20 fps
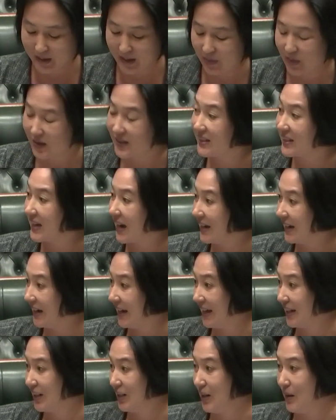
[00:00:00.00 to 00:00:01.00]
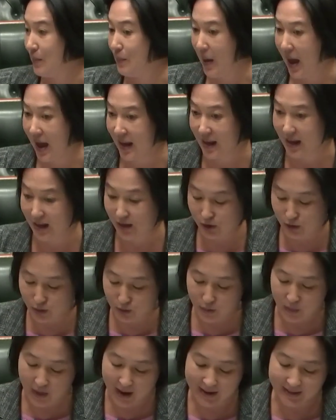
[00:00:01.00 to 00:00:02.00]
at the state election back in
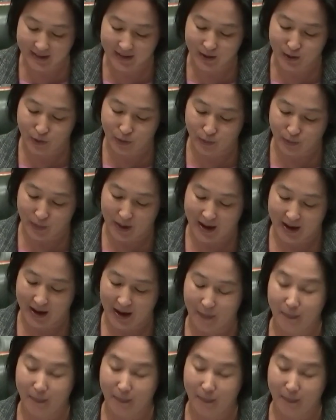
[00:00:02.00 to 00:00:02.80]
2003,